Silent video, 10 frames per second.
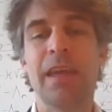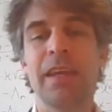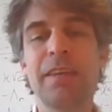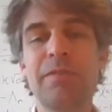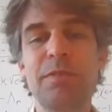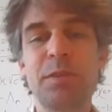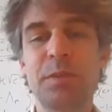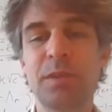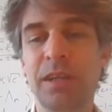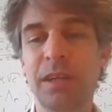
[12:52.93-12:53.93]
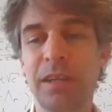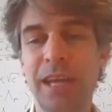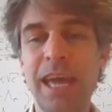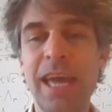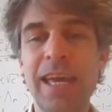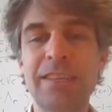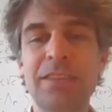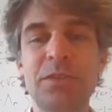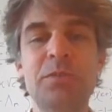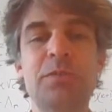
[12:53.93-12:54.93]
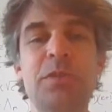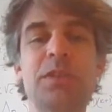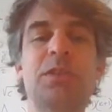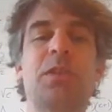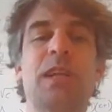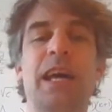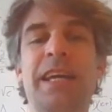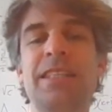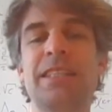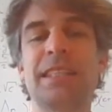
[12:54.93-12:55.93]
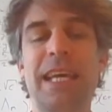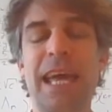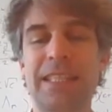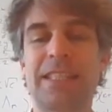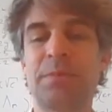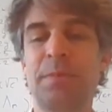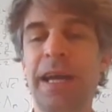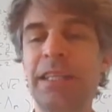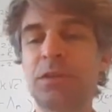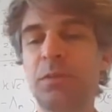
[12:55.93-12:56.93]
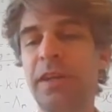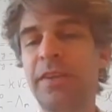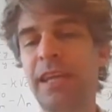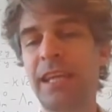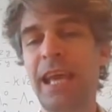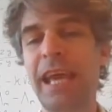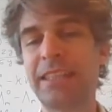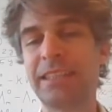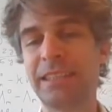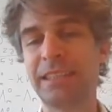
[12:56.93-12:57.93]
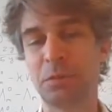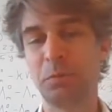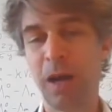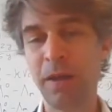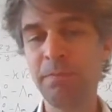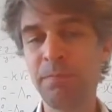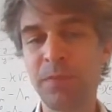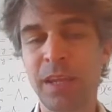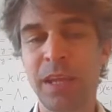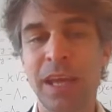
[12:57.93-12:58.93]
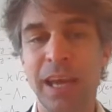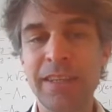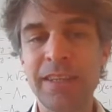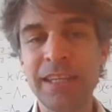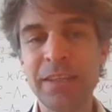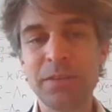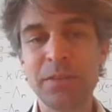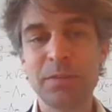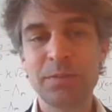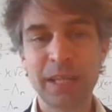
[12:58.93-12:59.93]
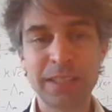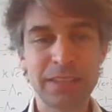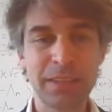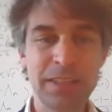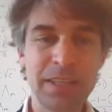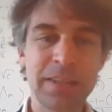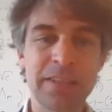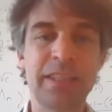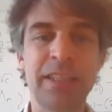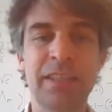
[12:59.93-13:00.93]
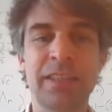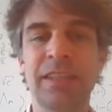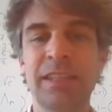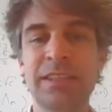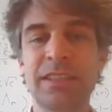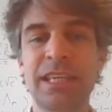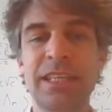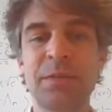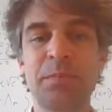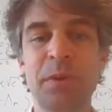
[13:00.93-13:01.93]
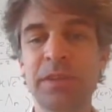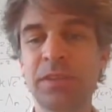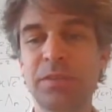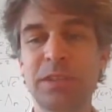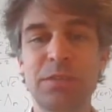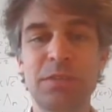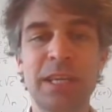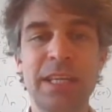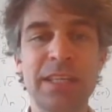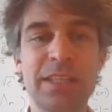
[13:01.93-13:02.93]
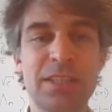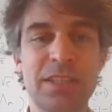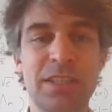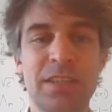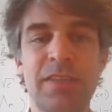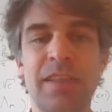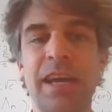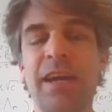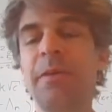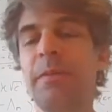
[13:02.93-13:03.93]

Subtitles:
If you add two vertical lines, that x is minus 1 and x is 1, and then you find another intersection point of this radius there,